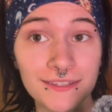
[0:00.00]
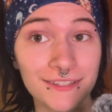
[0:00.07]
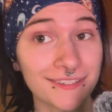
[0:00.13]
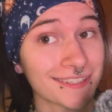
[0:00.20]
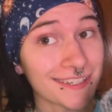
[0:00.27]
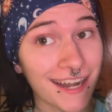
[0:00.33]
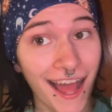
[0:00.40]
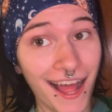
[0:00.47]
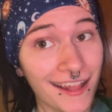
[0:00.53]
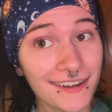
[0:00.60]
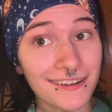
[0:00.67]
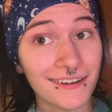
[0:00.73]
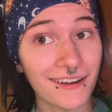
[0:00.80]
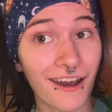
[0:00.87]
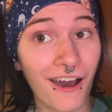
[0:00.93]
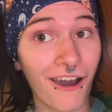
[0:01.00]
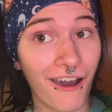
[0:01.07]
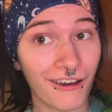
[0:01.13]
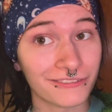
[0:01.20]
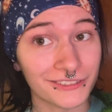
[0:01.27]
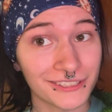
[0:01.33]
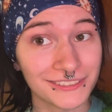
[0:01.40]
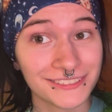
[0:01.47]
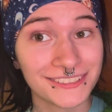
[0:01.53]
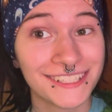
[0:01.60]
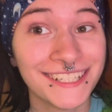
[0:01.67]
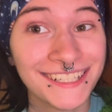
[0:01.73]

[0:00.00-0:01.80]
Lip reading: they're not awful.